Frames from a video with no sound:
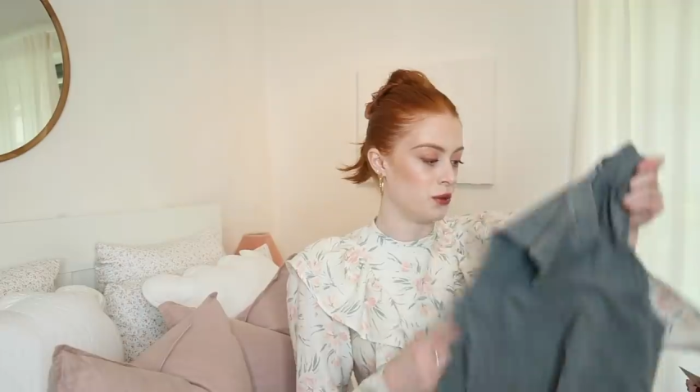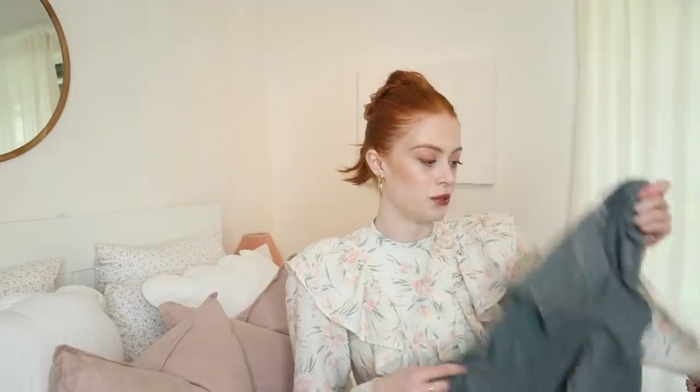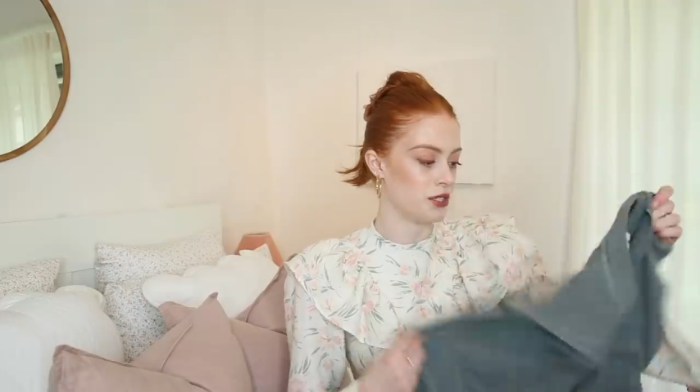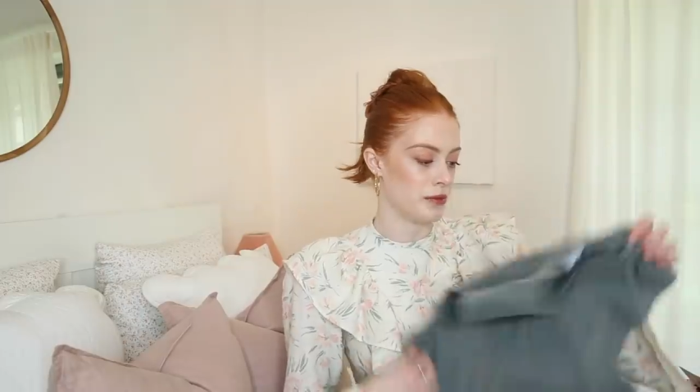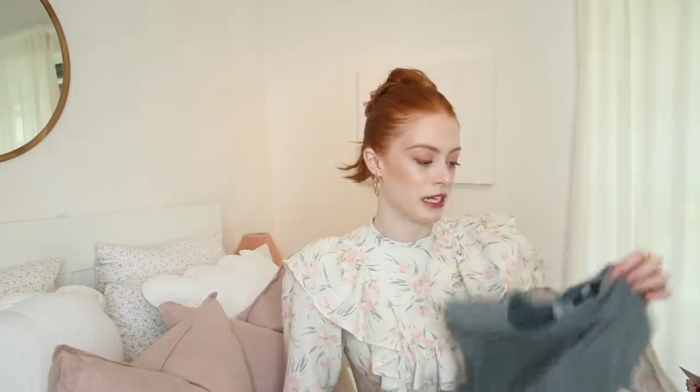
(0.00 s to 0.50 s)
When
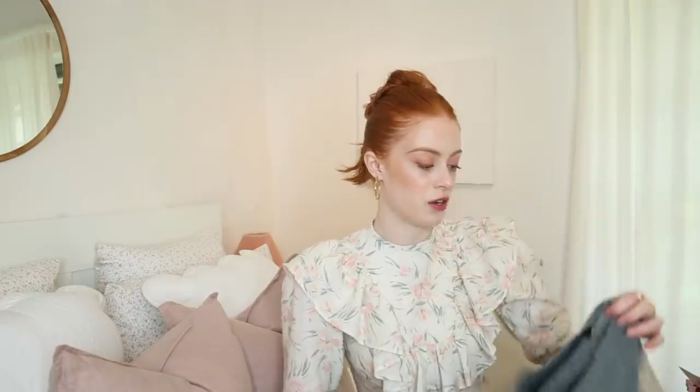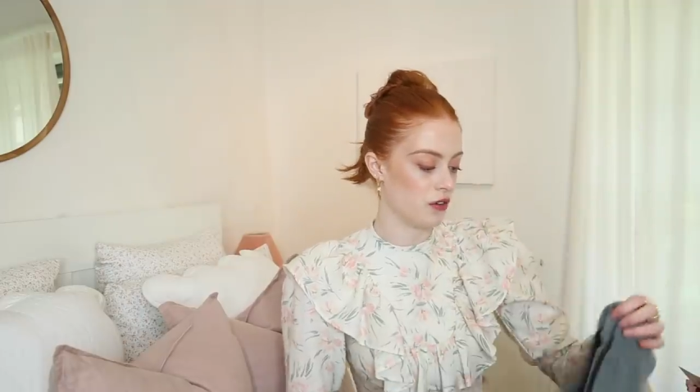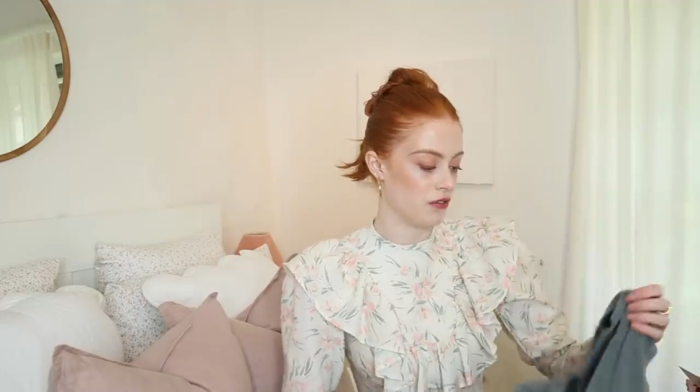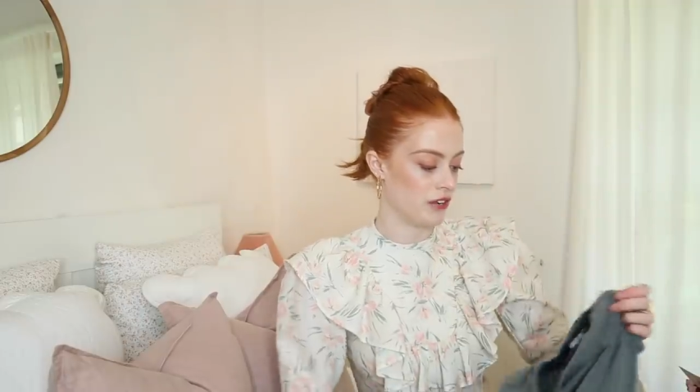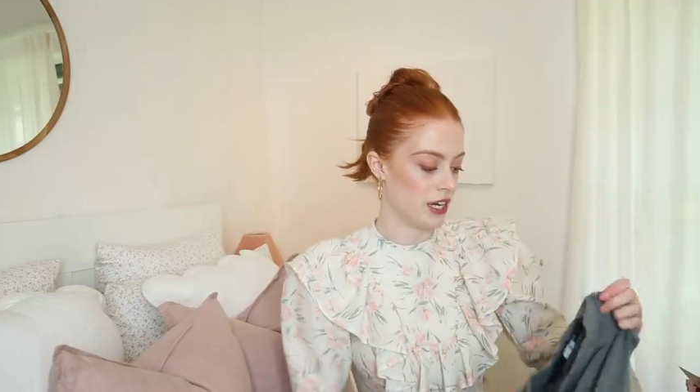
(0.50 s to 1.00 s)
I ordered my
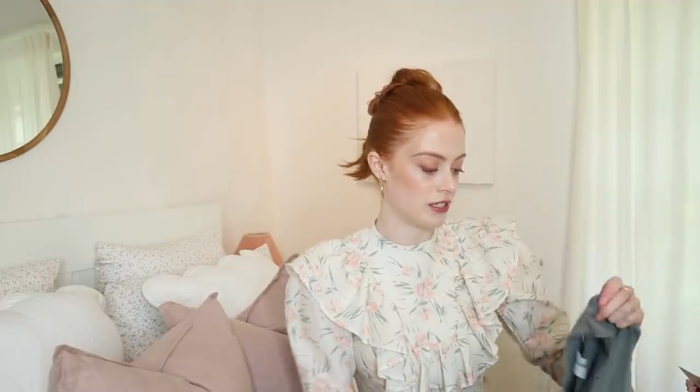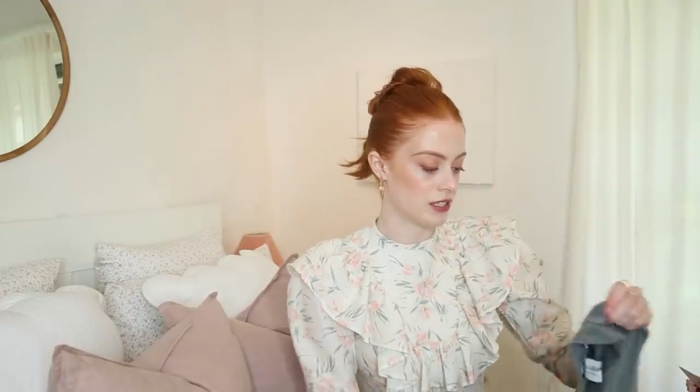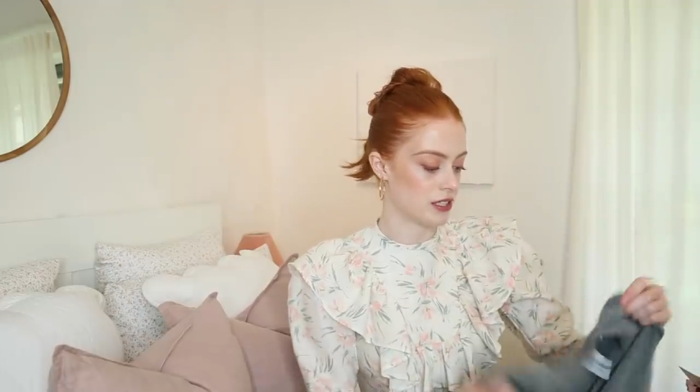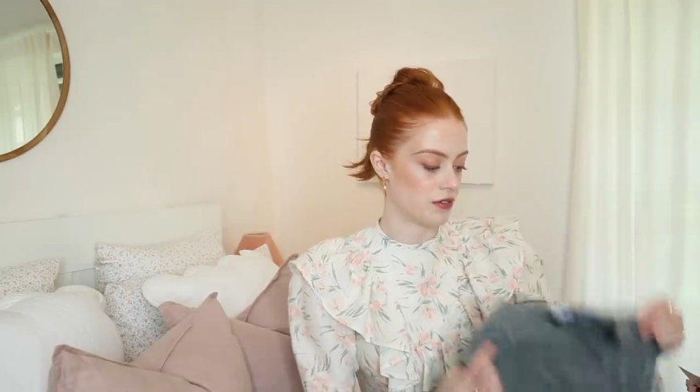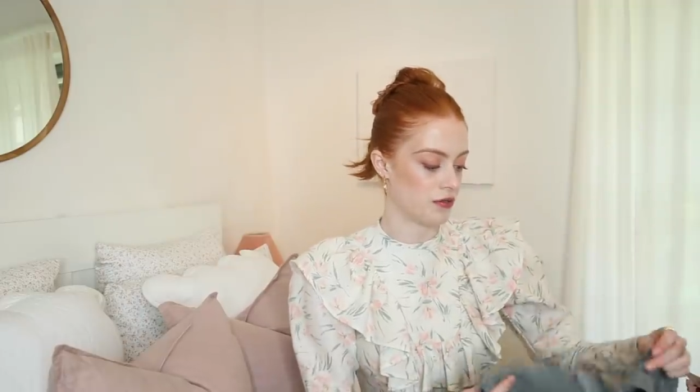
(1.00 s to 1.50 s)

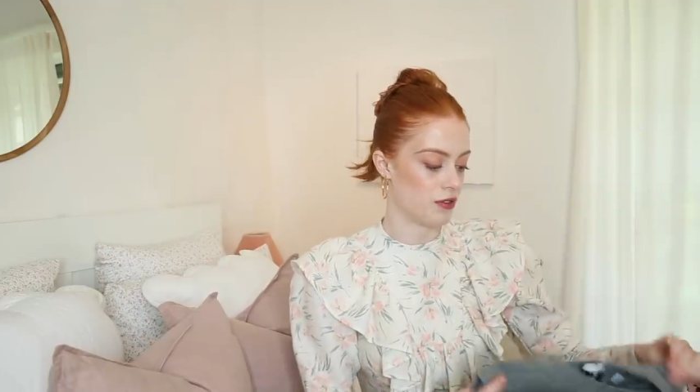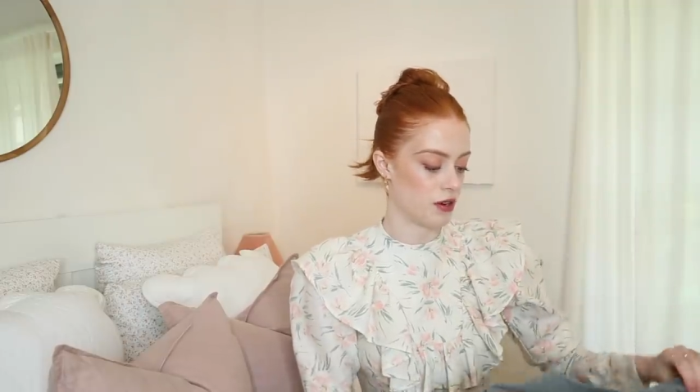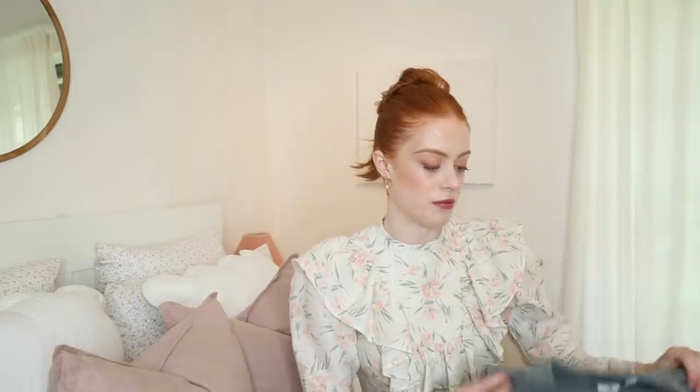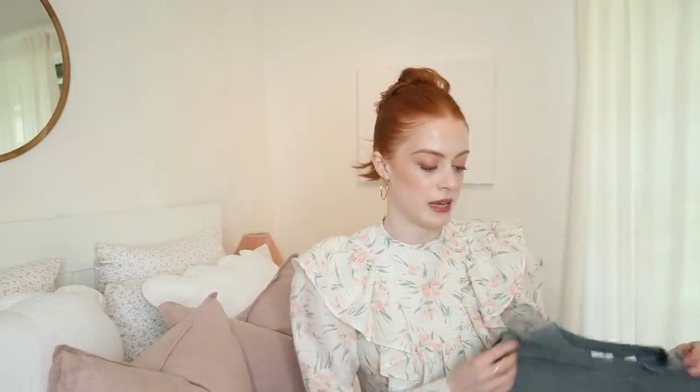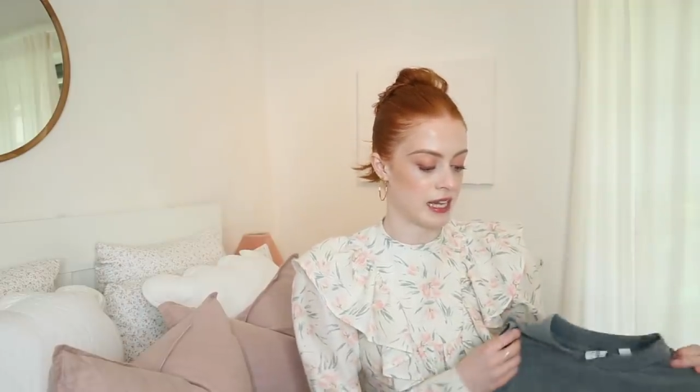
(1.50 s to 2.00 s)
Converse
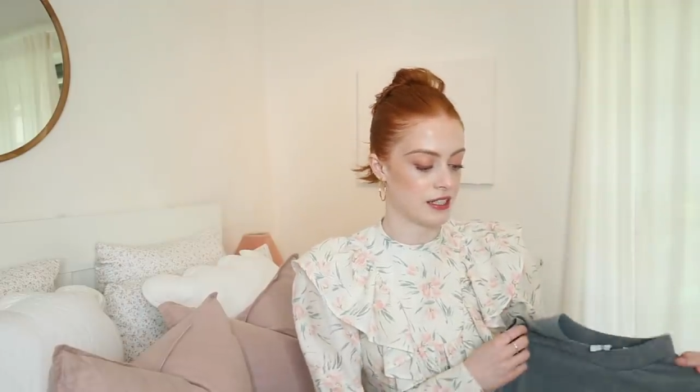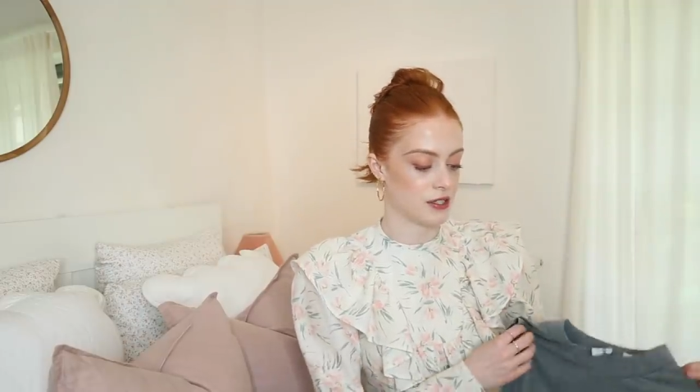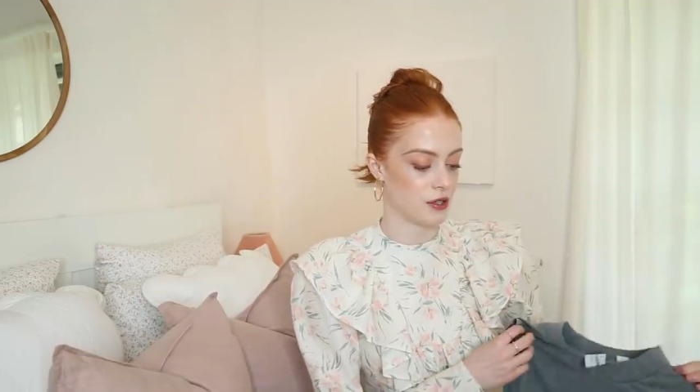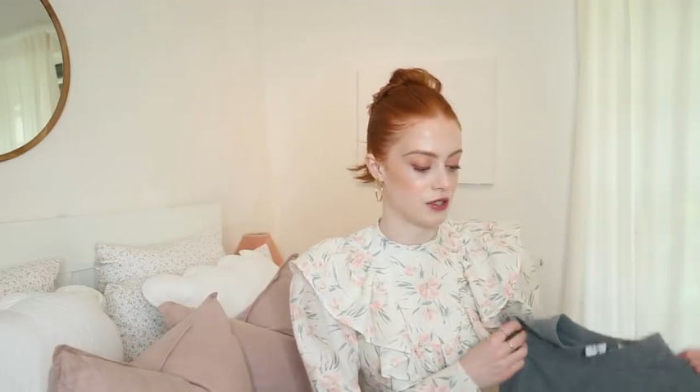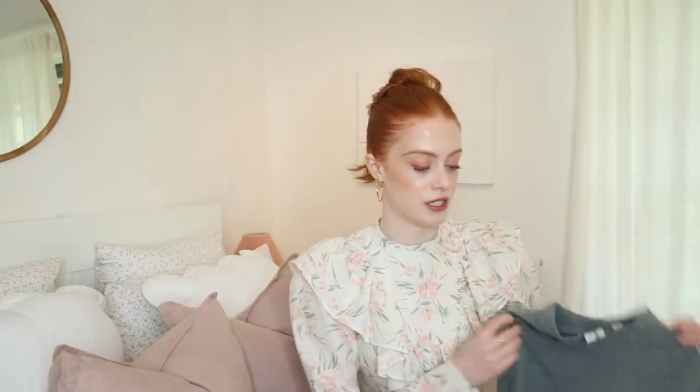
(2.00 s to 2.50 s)
from
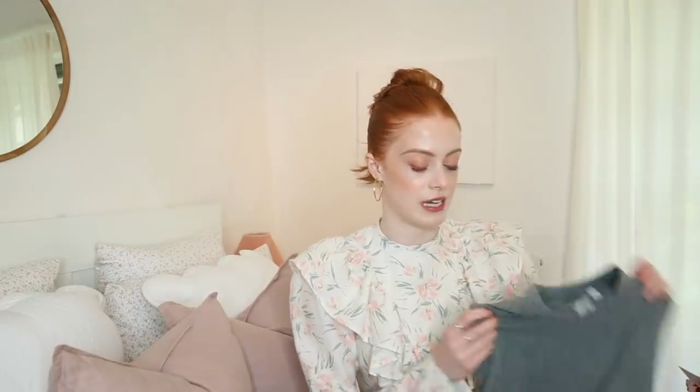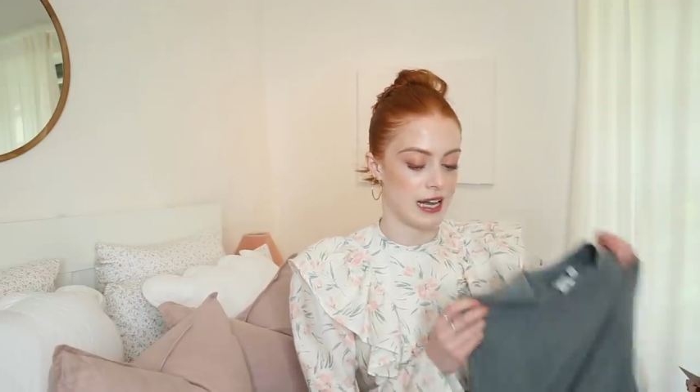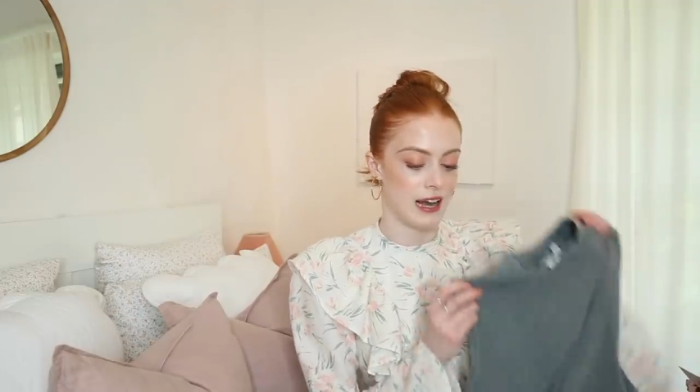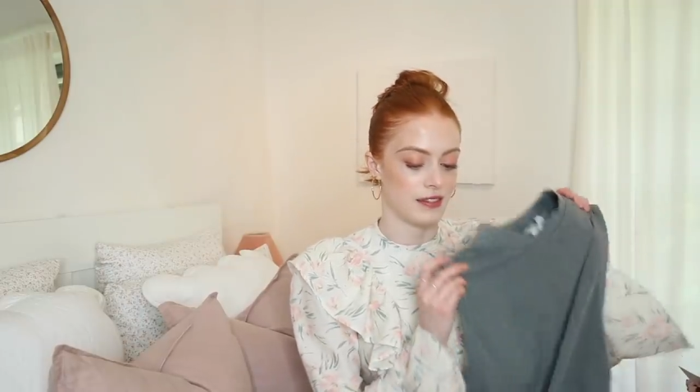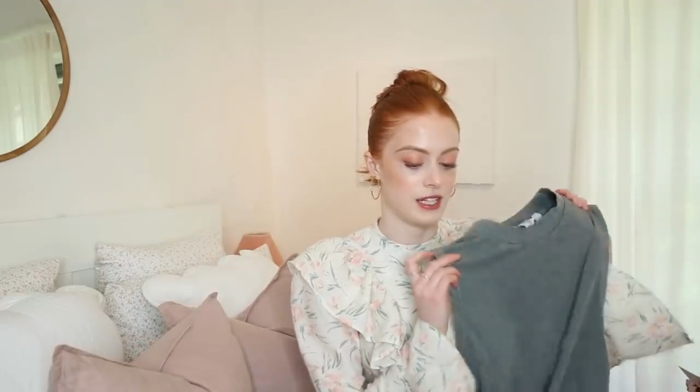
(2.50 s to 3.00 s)
ASOS,
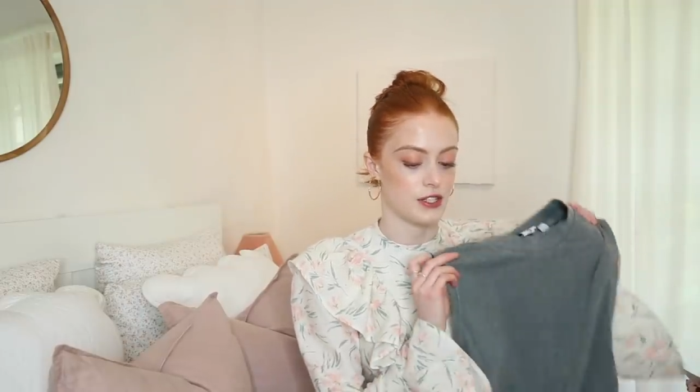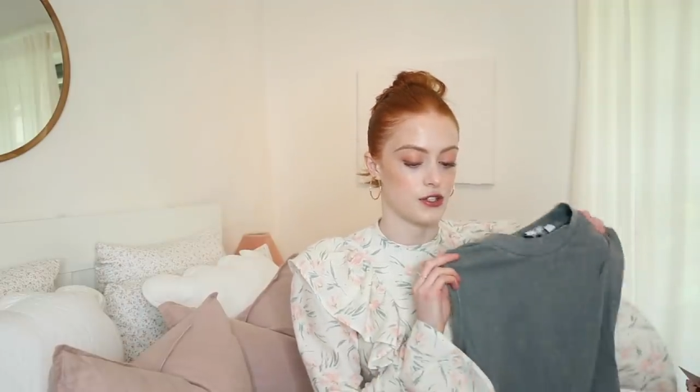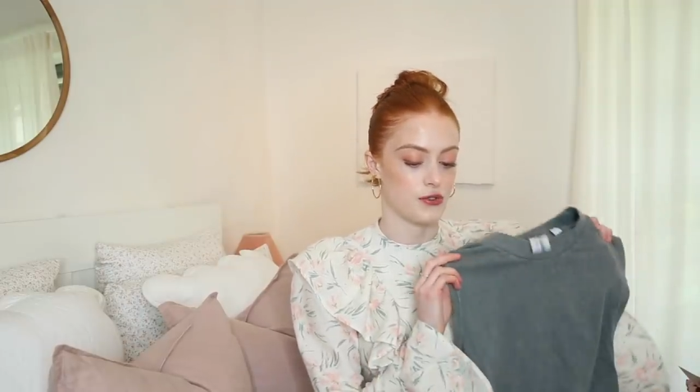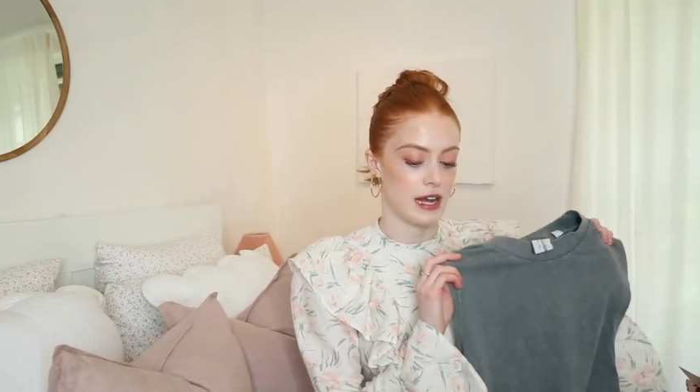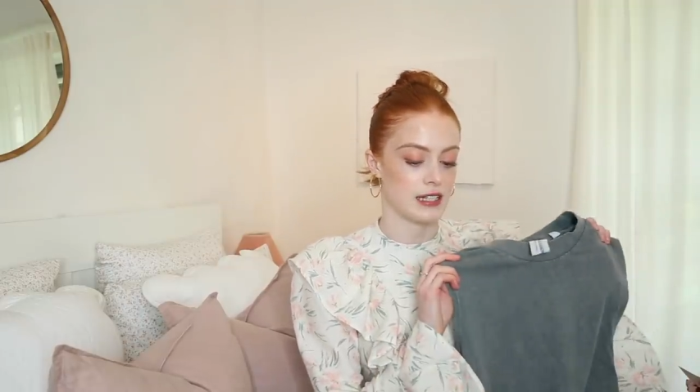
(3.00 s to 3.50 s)
I had
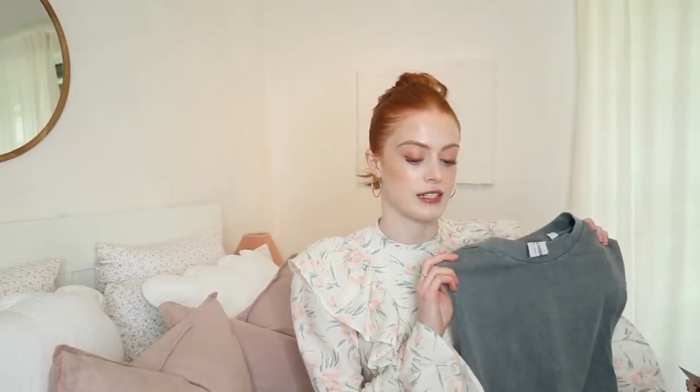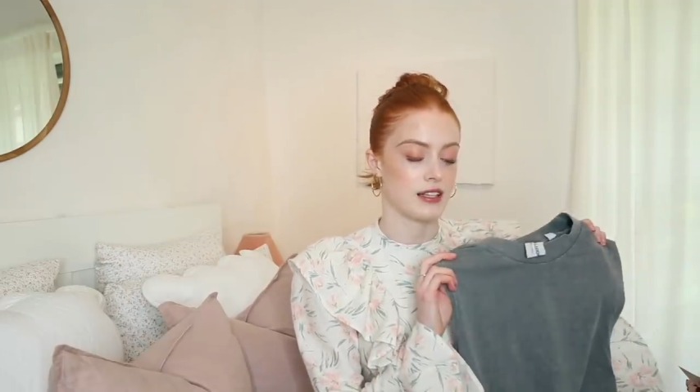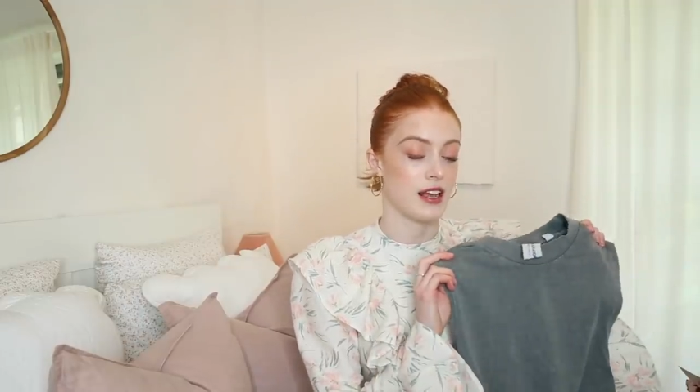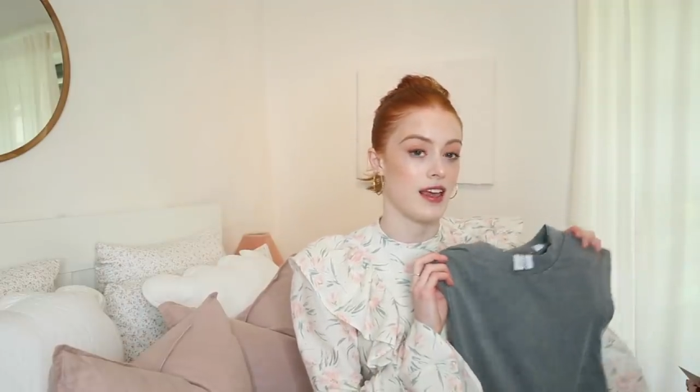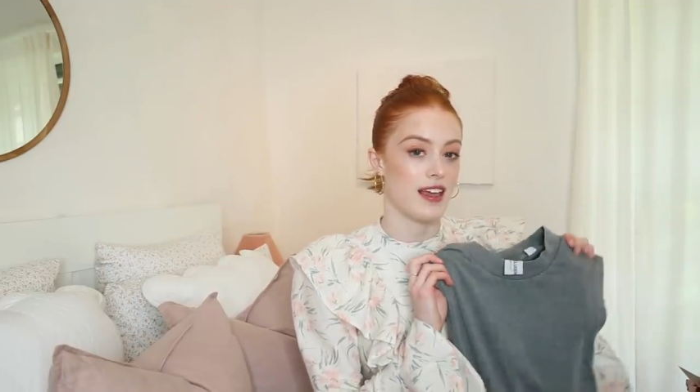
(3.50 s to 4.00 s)
this dress